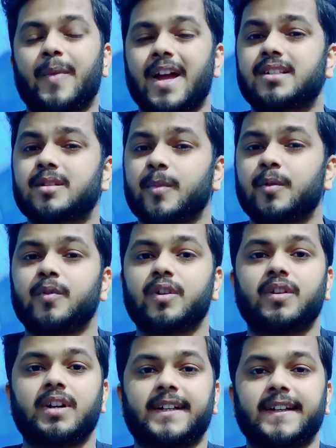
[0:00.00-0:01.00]
maximum
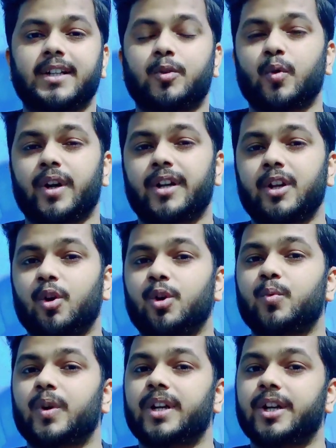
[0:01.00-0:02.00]
you will take 20 or
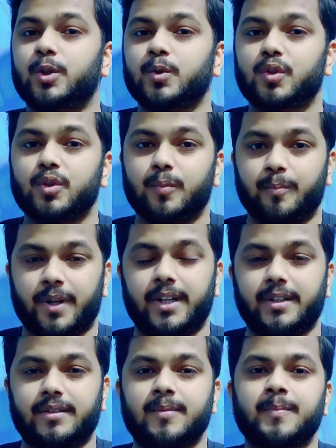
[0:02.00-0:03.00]
22
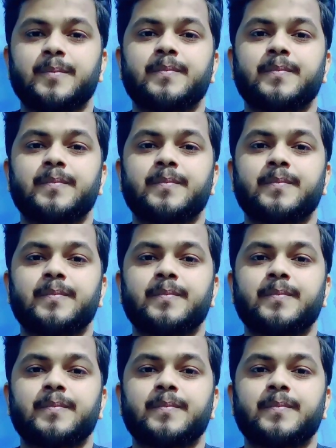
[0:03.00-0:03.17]
minutes.